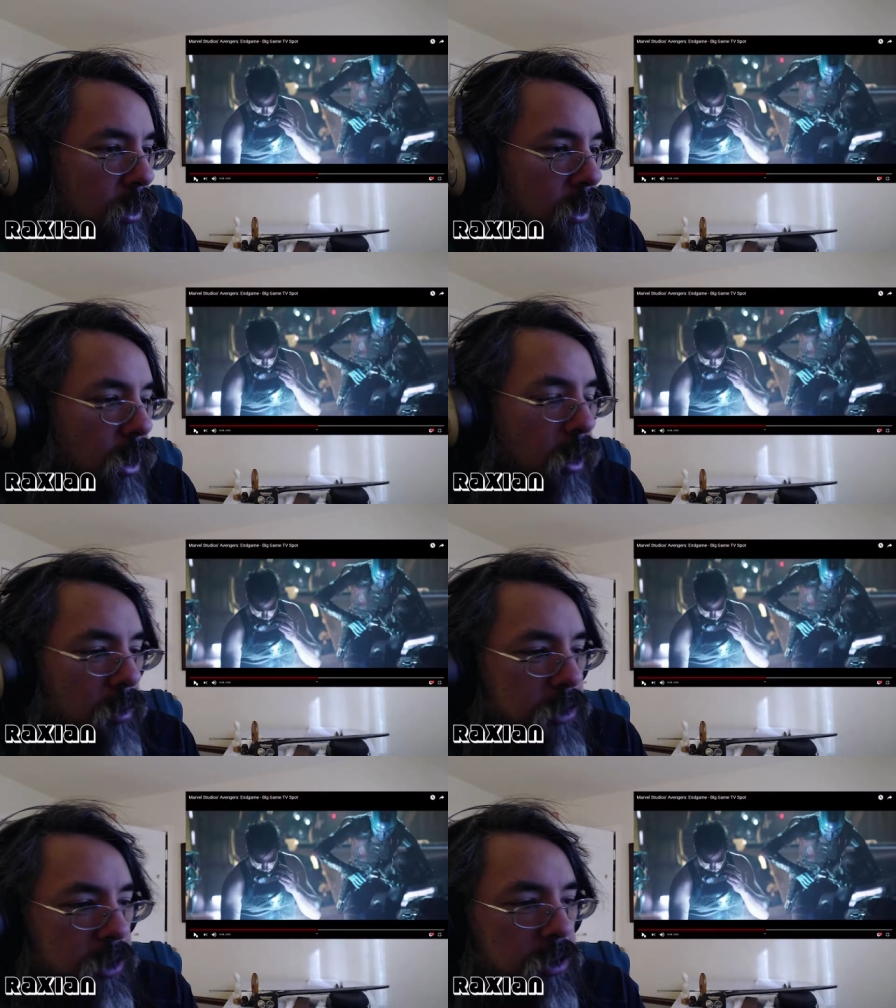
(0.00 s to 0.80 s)
Oh,
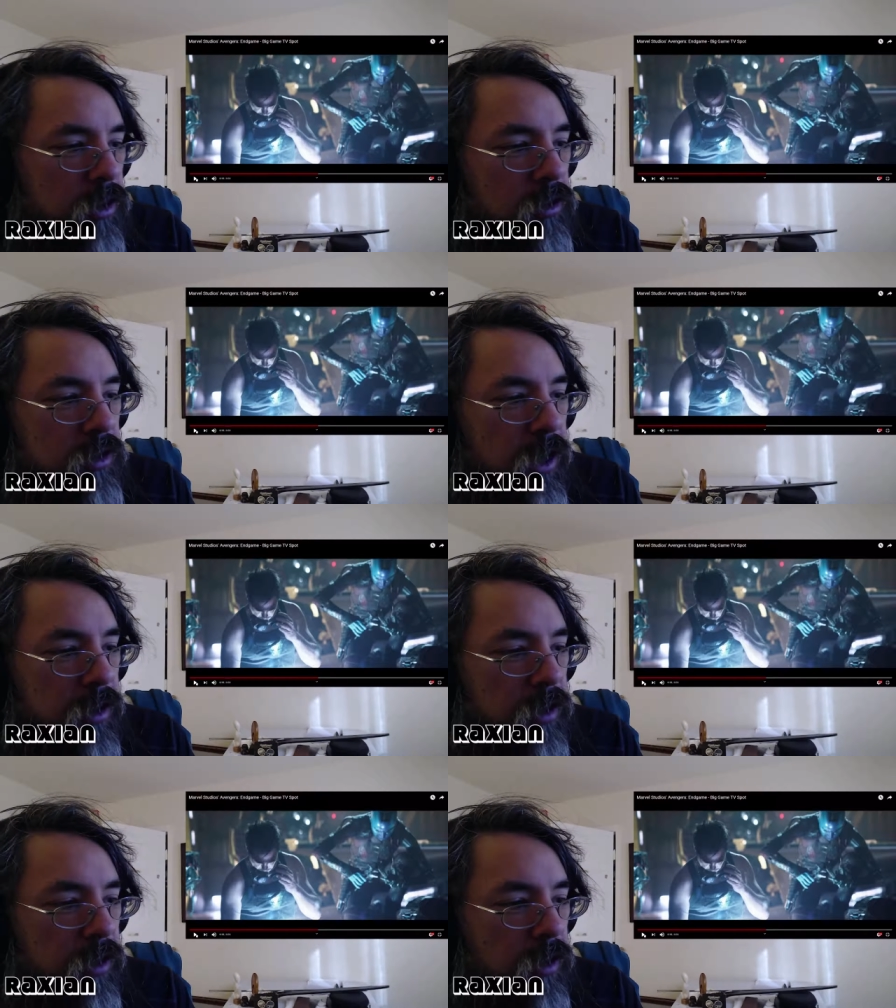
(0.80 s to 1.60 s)
she's, it looks like
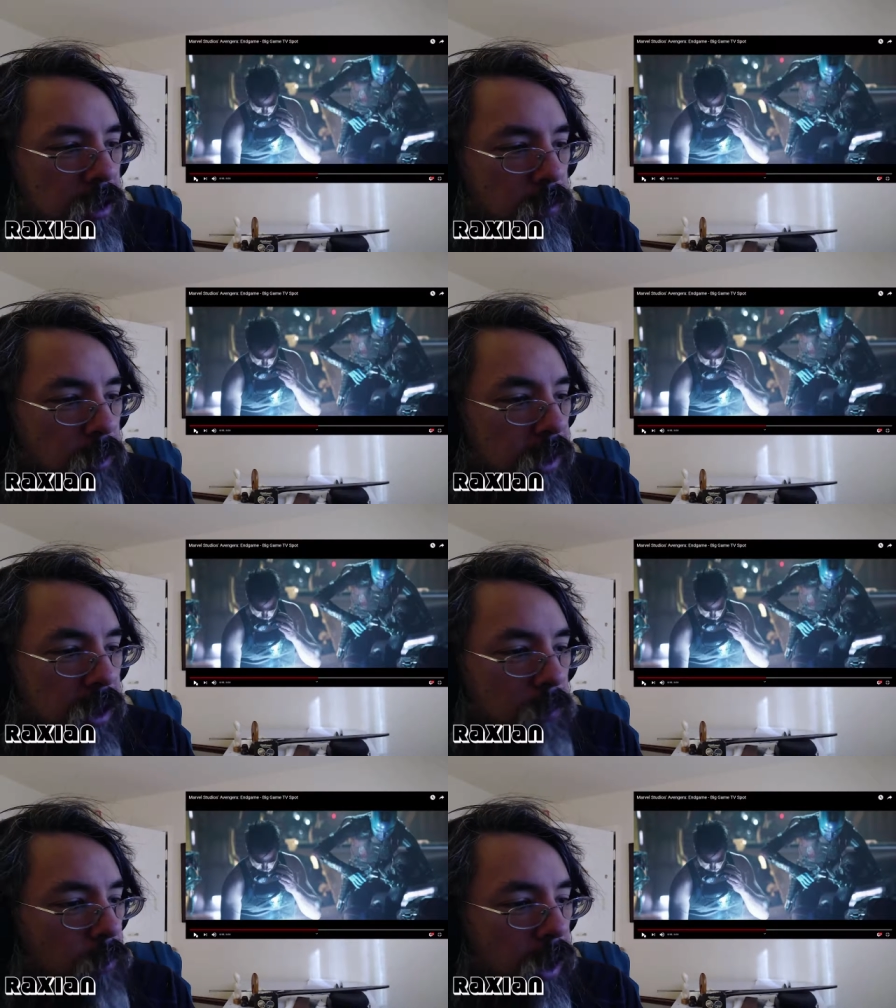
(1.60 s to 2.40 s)
uh, working
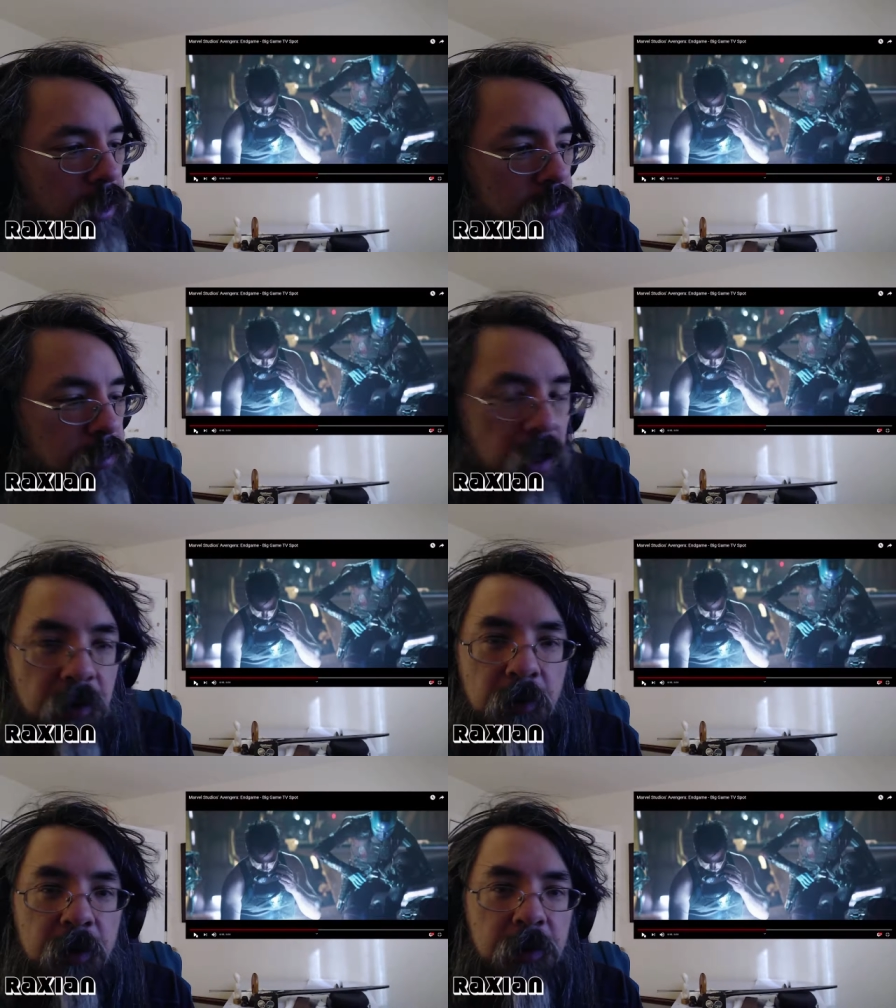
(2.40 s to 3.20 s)
on wires, probably
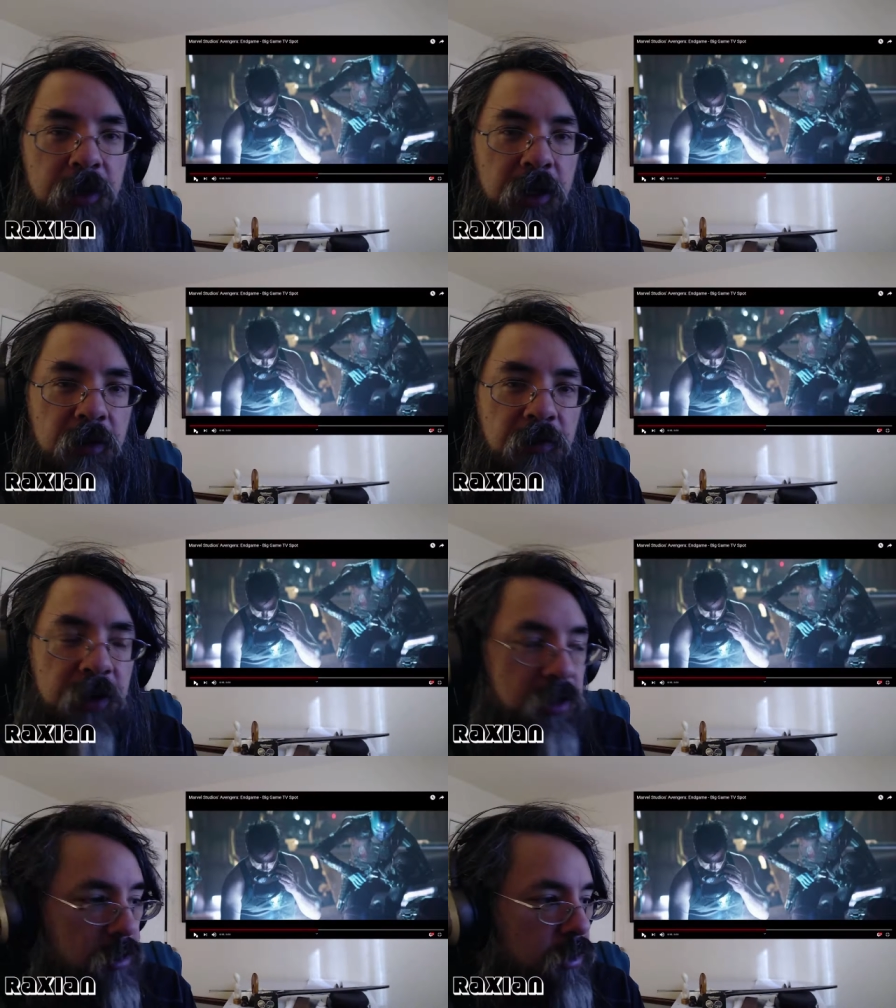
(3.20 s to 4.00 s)
rebuilding or
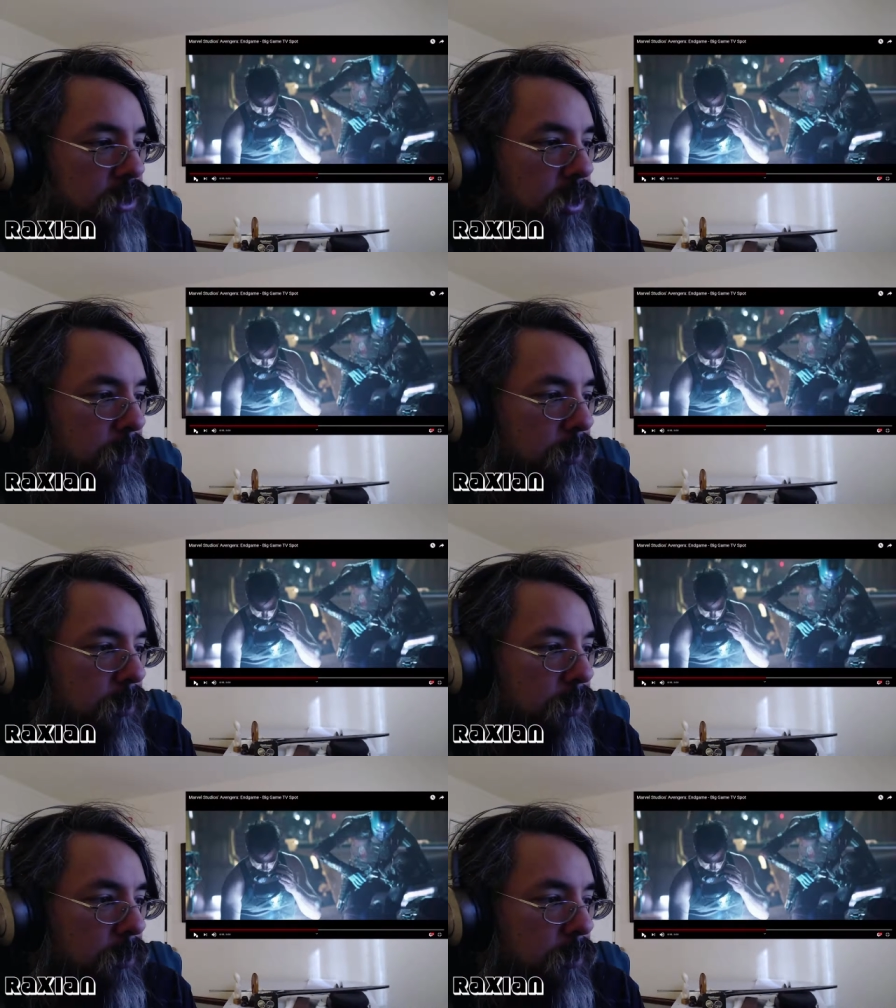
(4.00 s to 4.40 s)
fixing the ship.